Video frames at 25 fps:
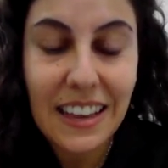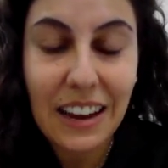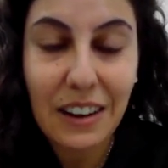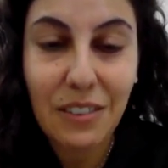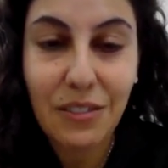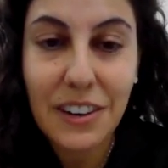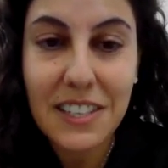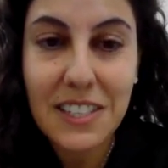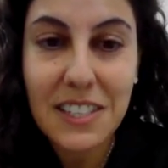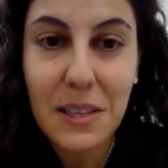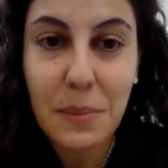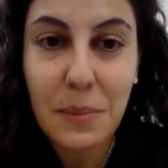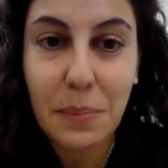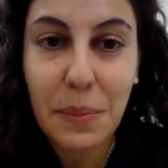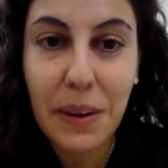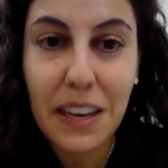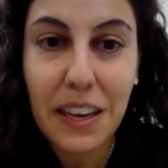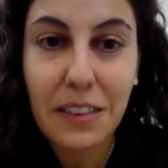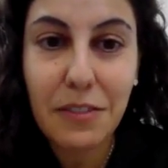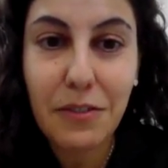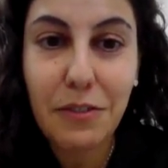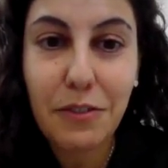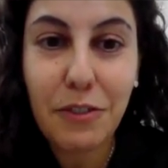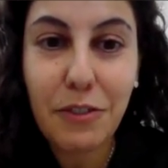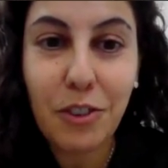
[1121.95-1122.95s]
a
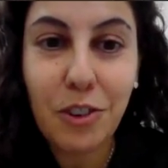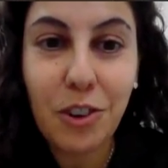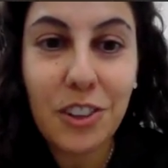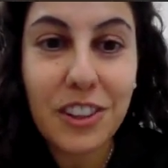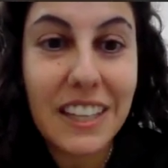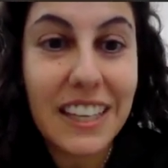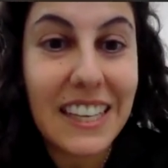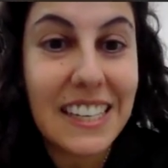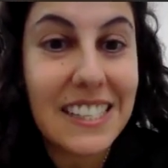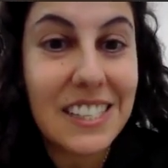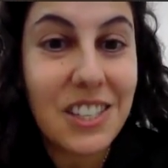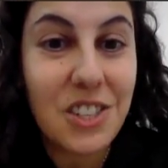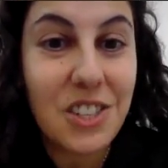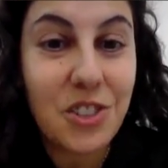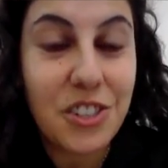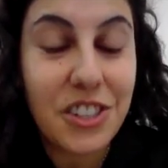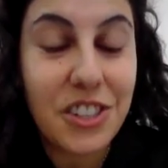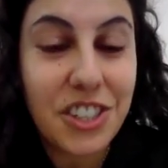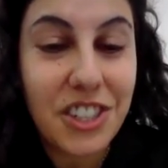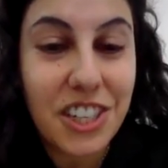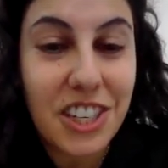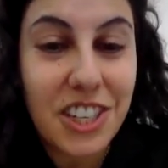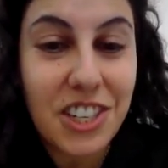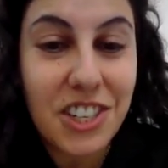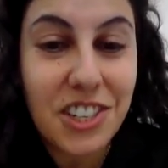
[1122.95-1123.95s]
recipe for these
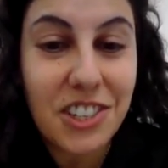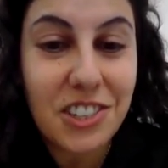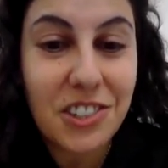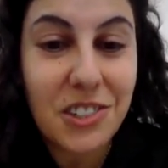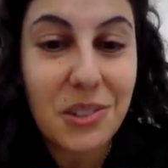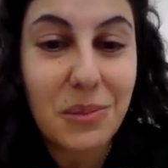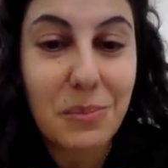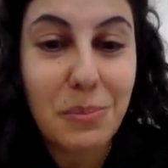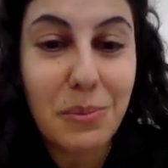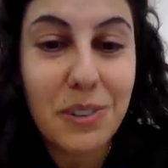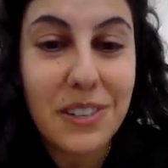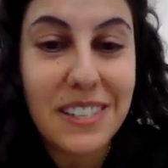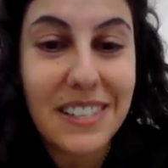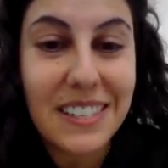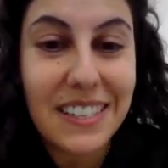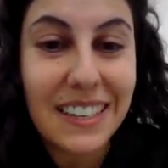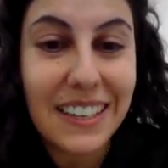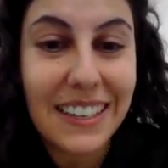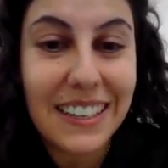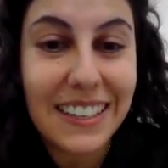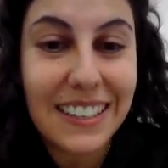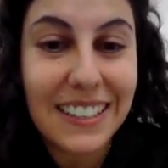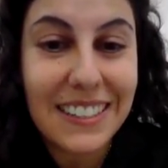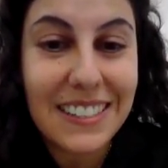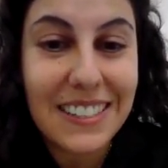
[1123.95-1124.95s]
traditional
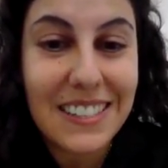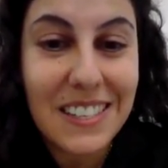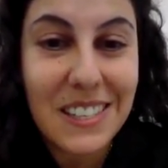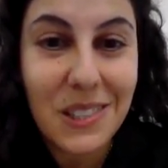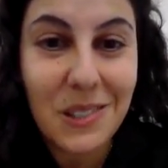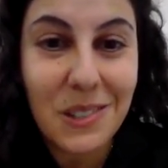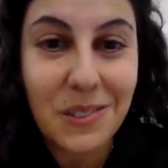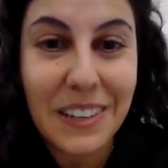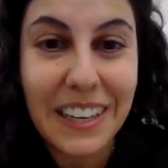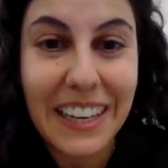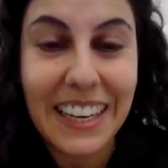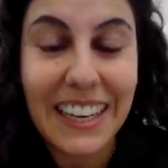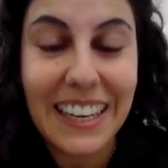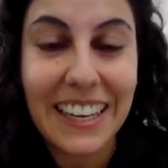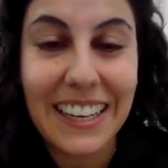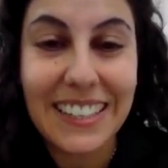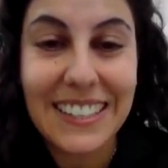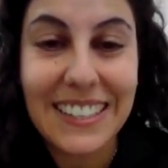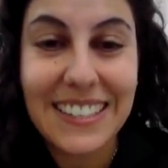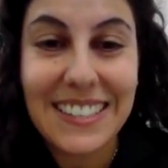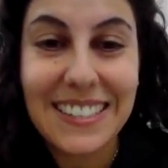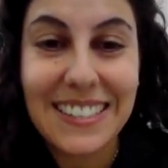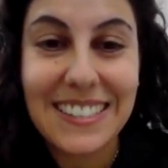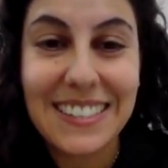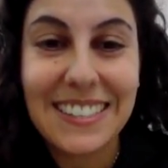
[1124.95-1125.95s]
Brazilian
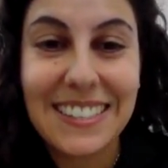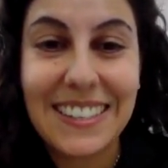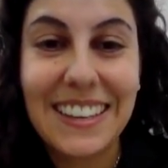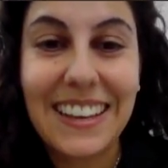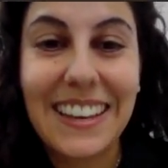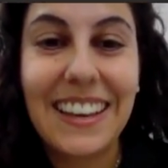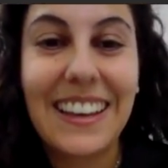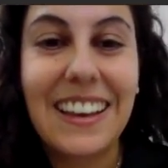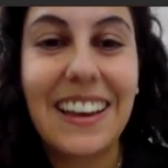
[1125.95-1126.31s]
sweets.